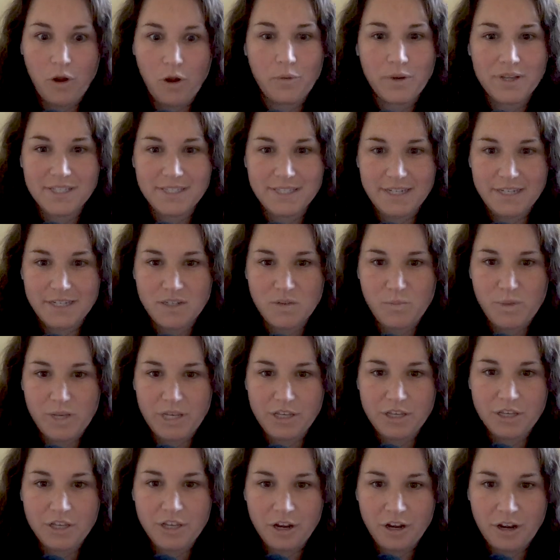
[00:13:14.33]
always need to be
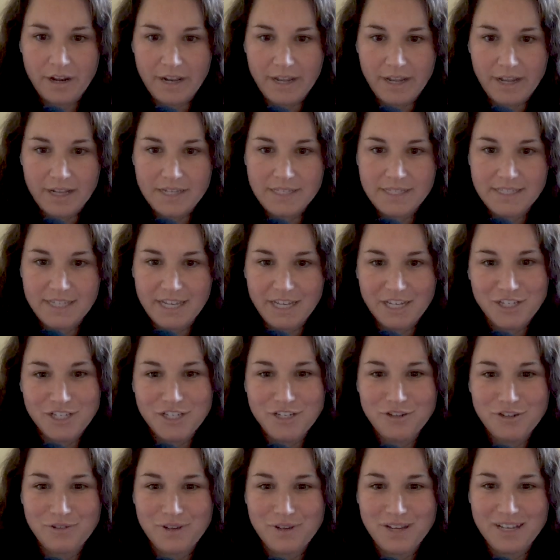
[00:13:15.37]
curious and
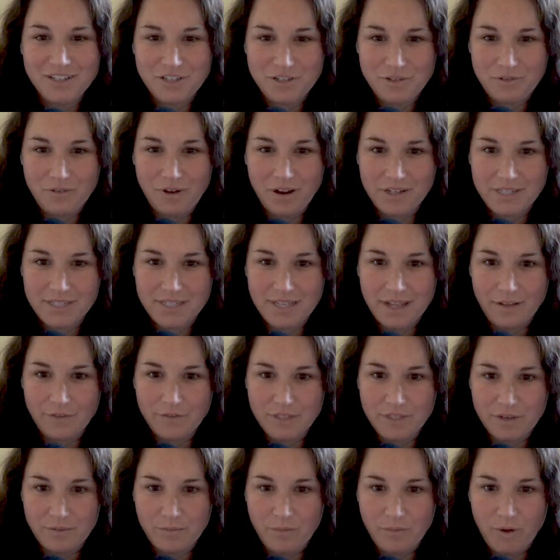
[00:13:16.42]
tune into
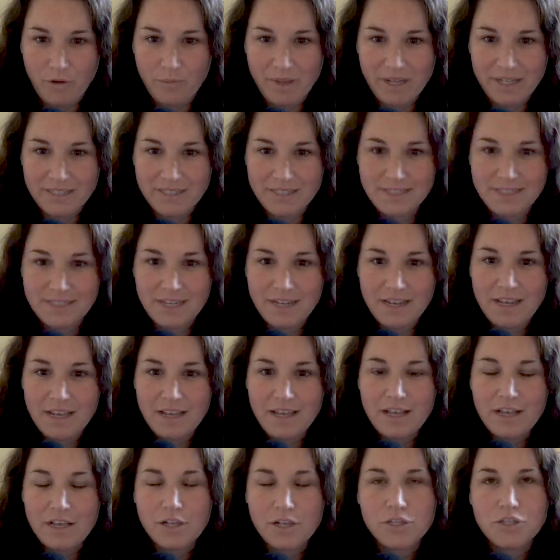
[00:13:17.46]
ourselves in moments.
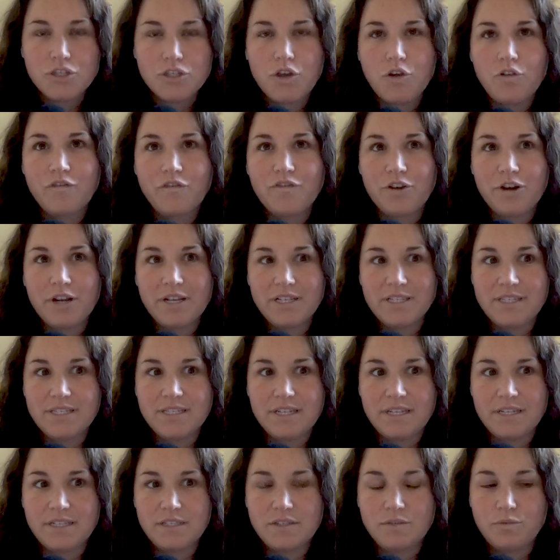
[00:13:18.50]
So for
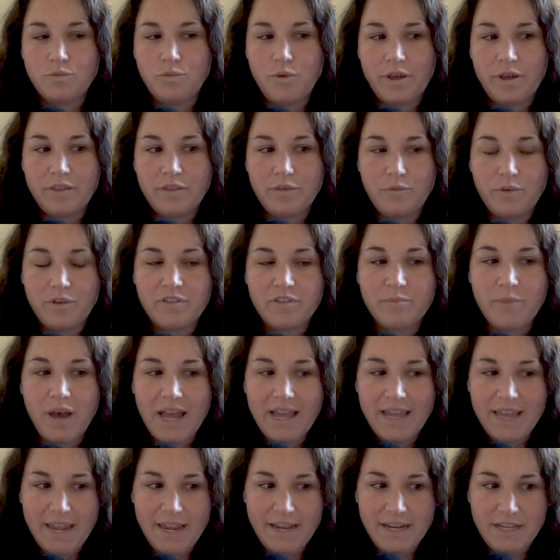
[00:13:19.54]
instance, with with
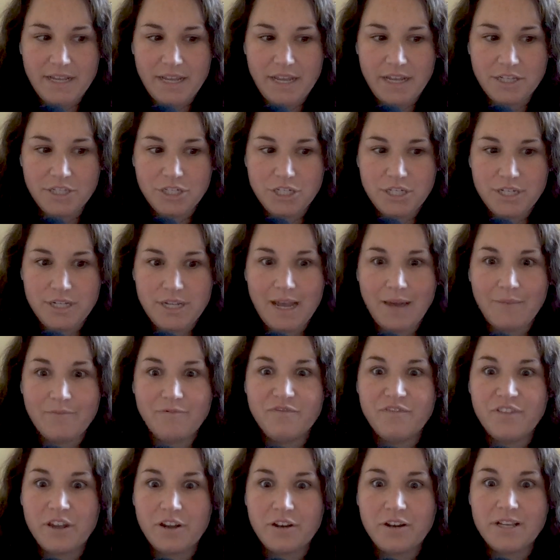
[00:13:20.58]
my ADHD,
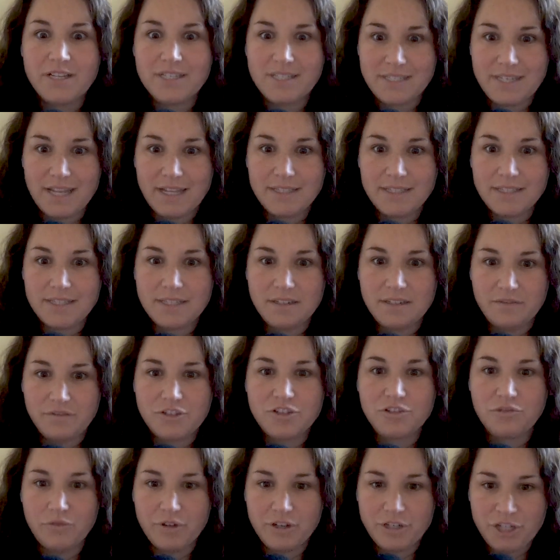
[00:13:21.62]
I'm very sensitive
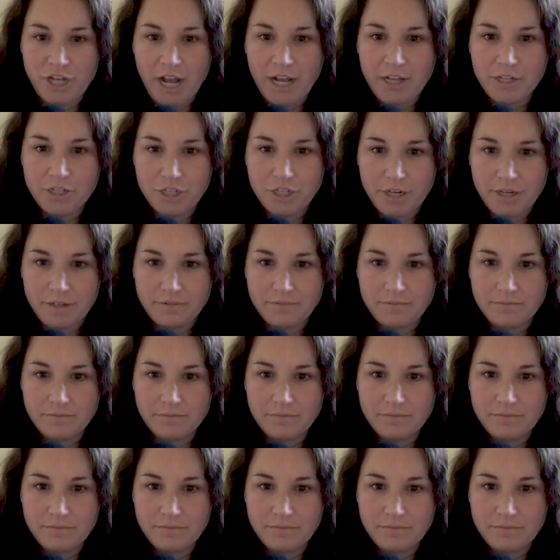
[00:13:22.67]
to rejection